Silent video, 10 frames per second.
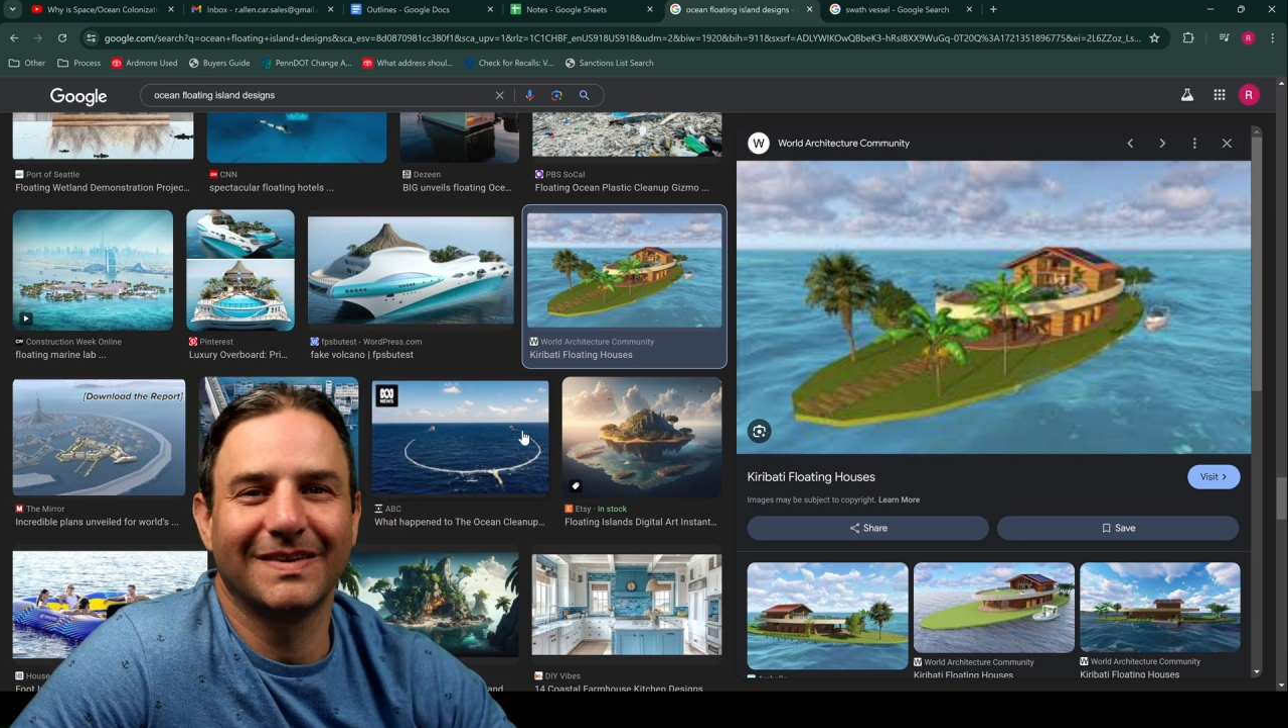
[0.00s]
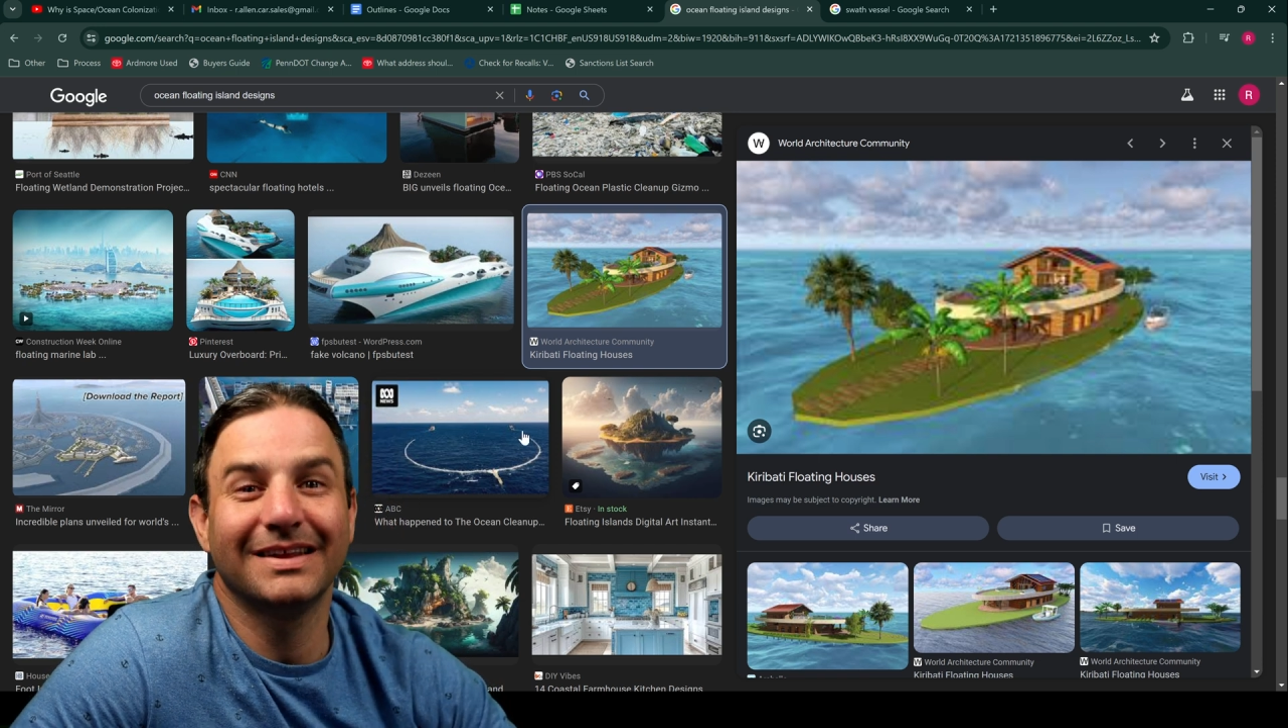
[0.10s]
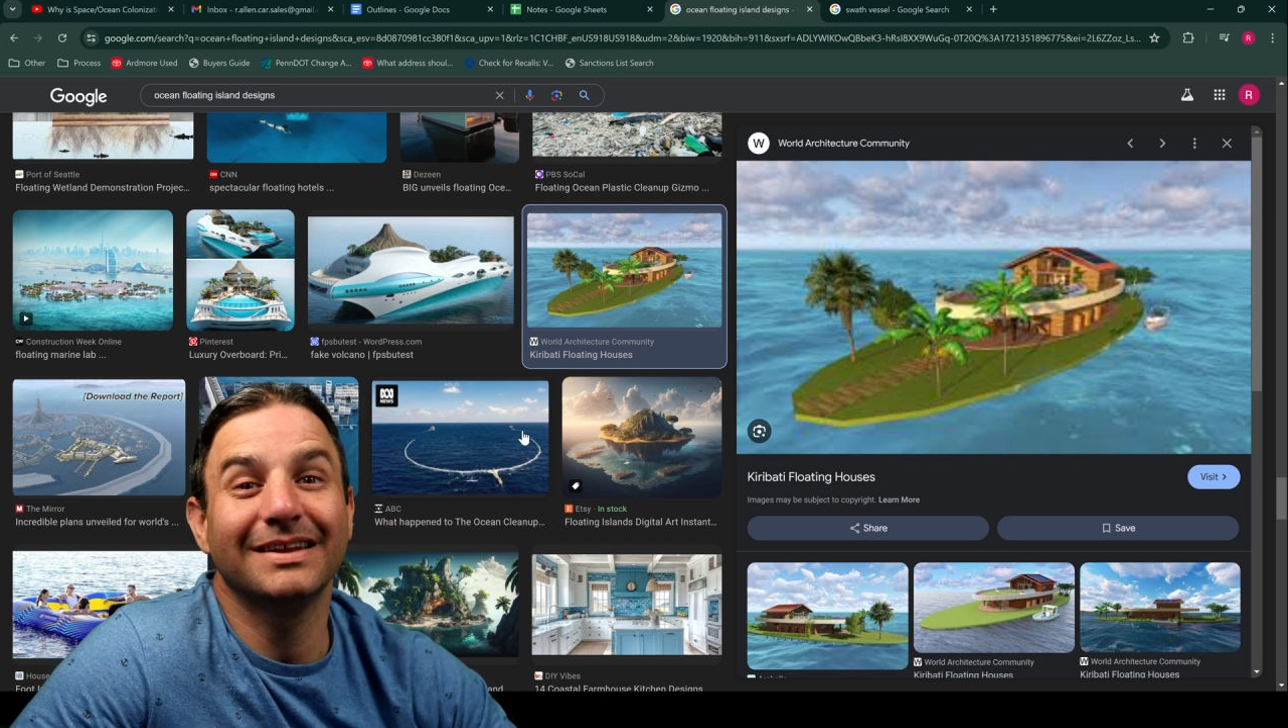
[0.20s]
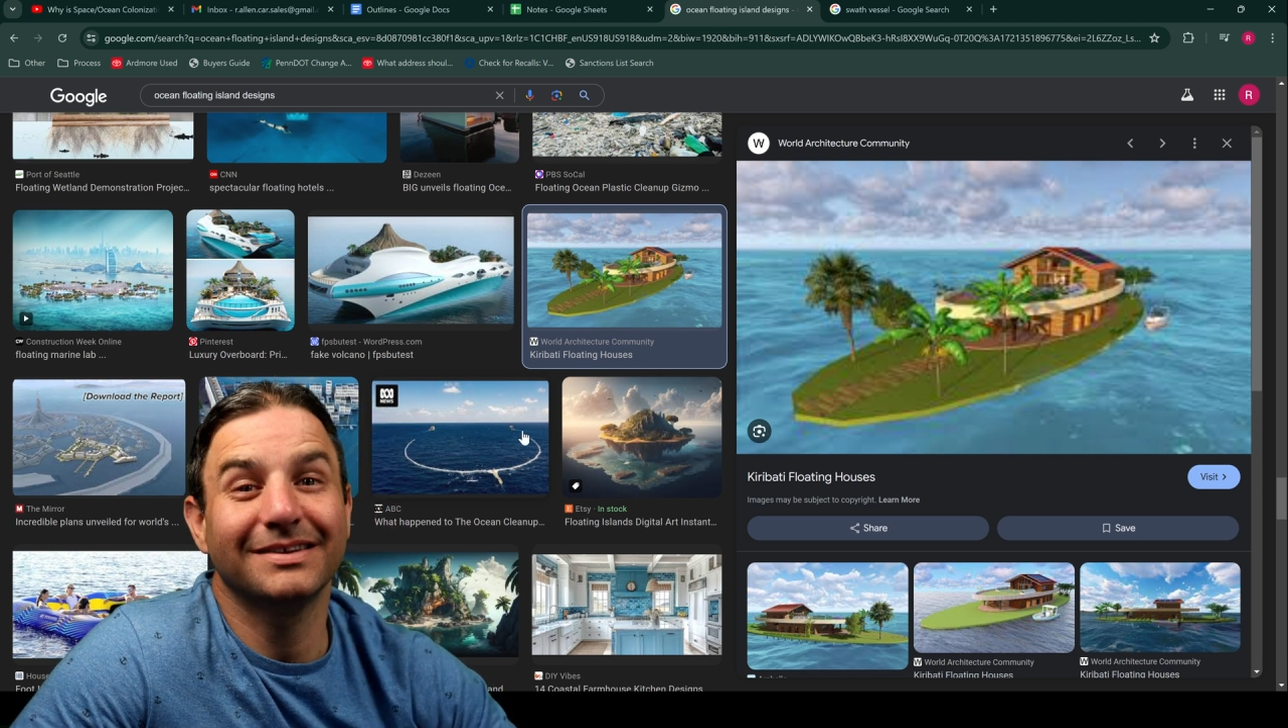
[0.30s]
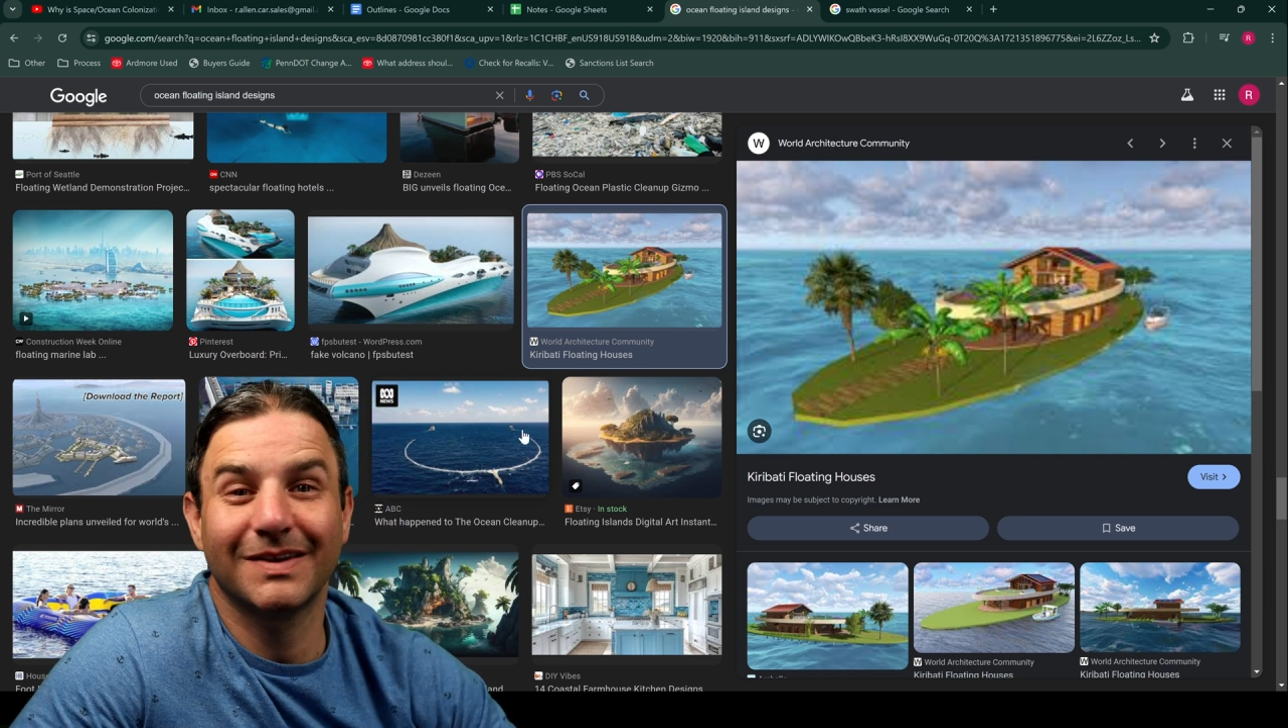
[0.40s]
It
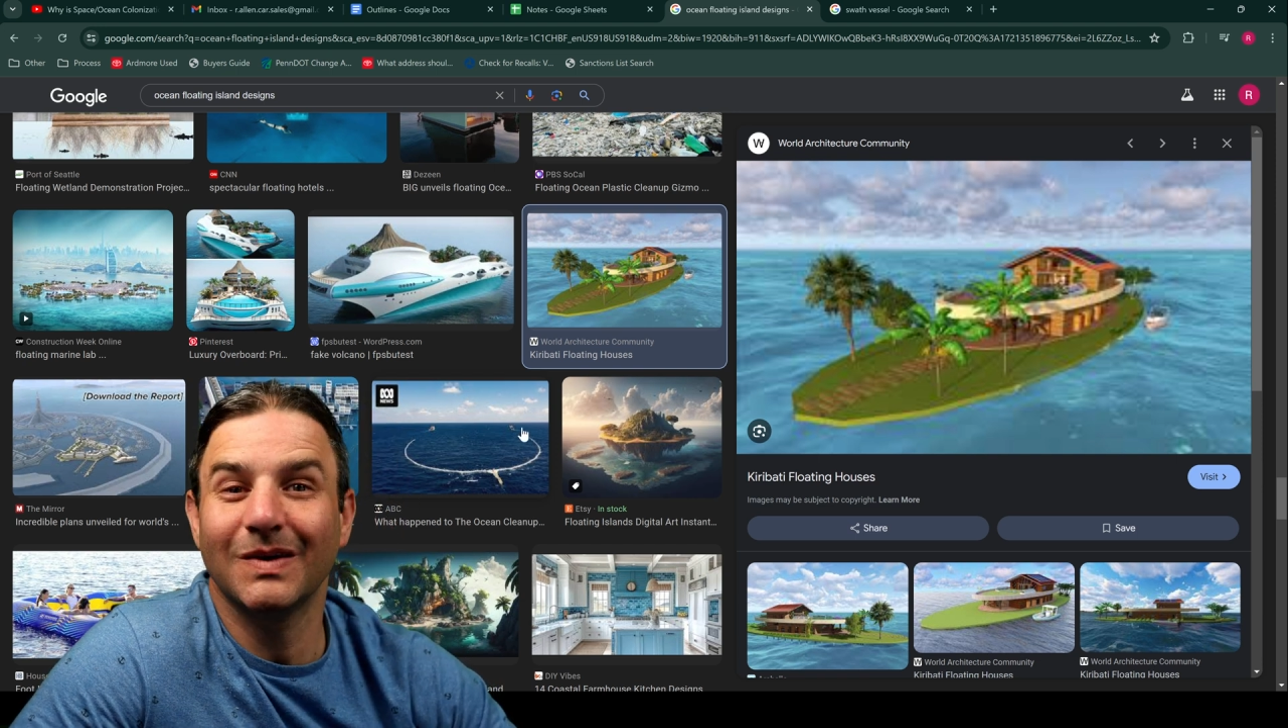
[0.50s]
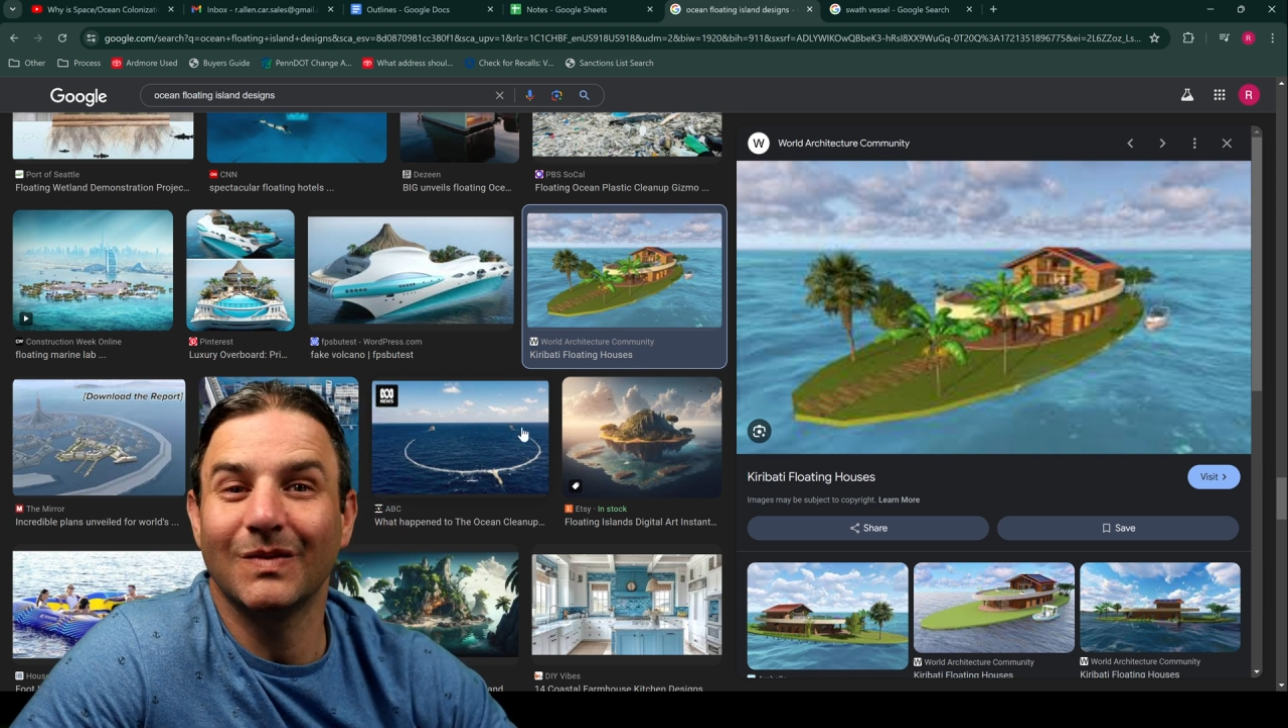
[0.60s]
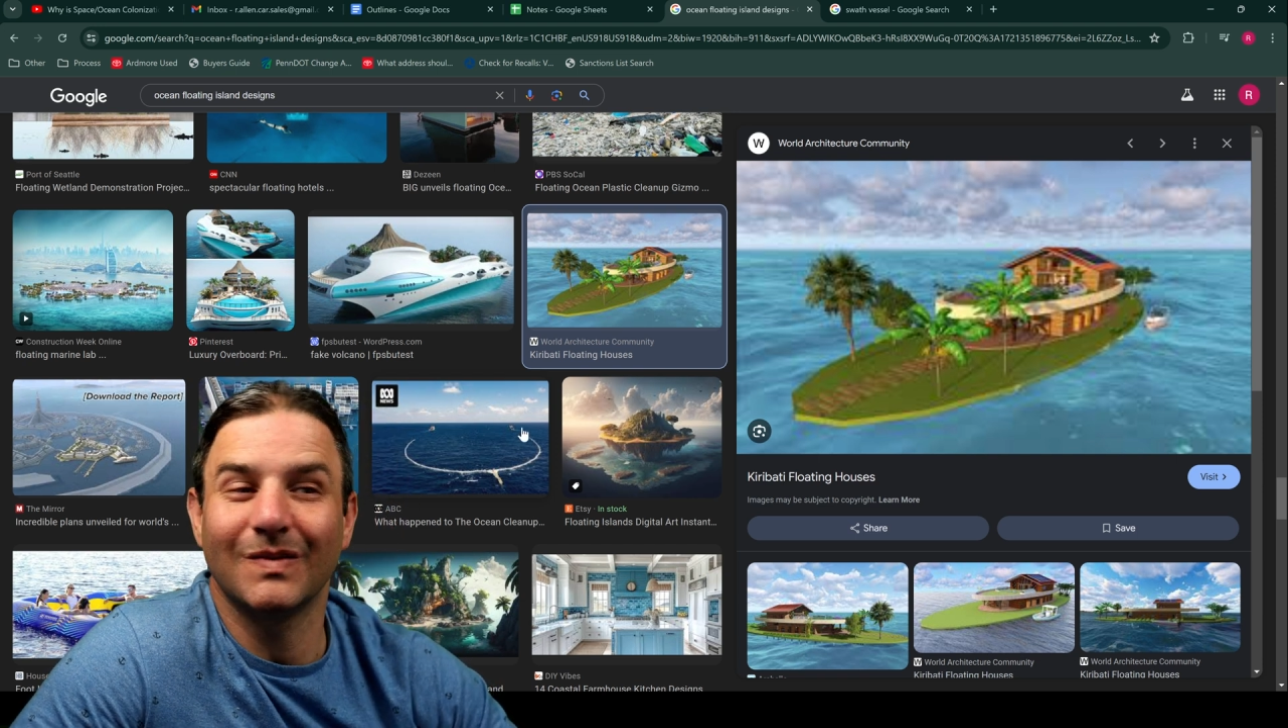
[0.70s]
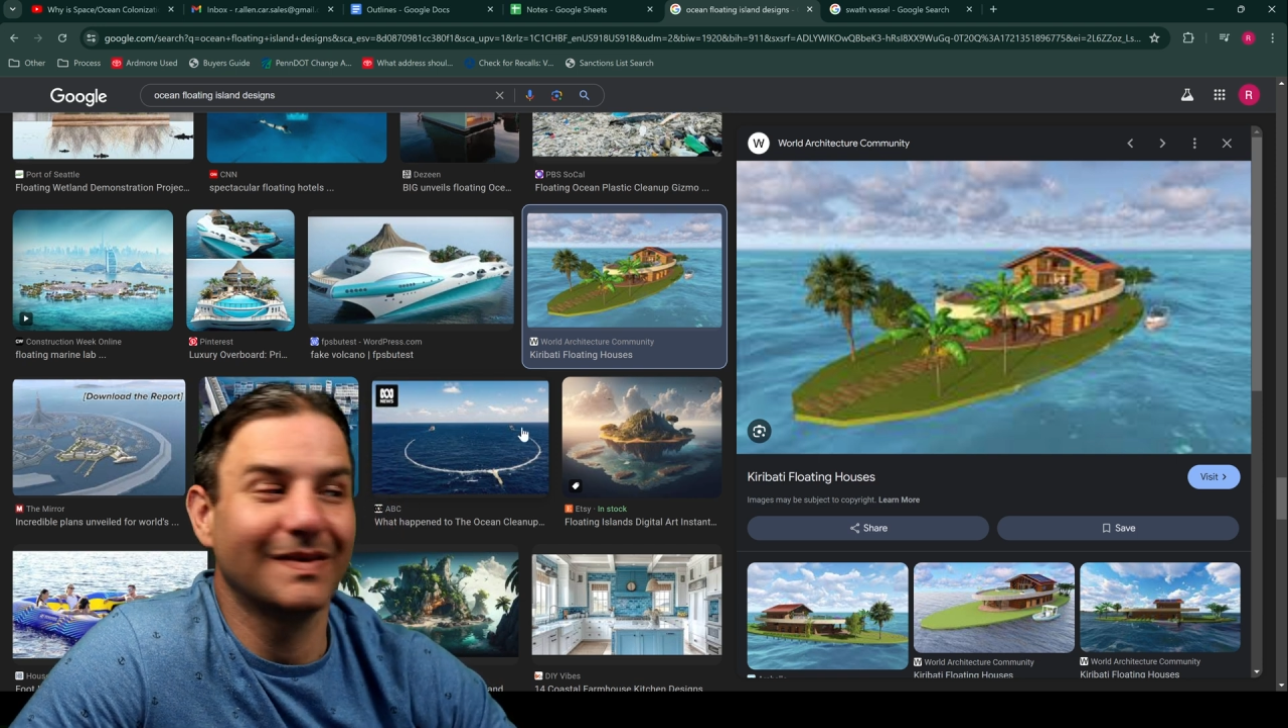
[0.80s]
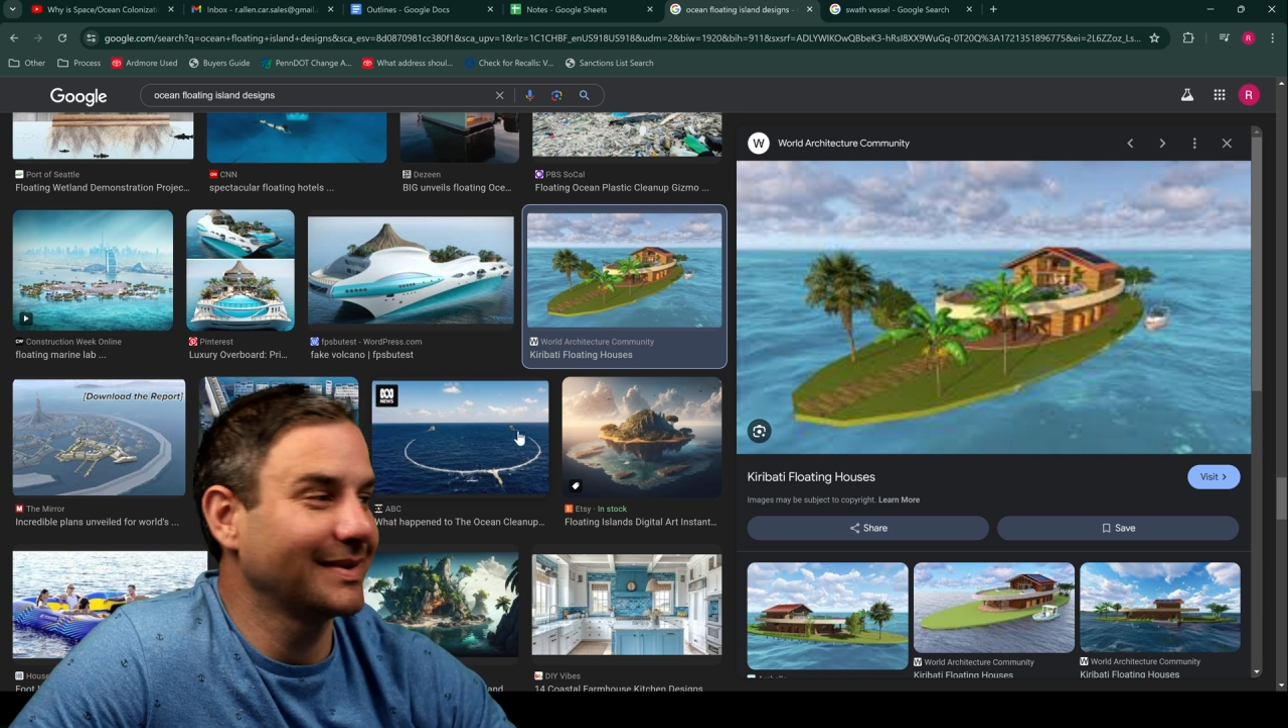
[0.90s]
is cute.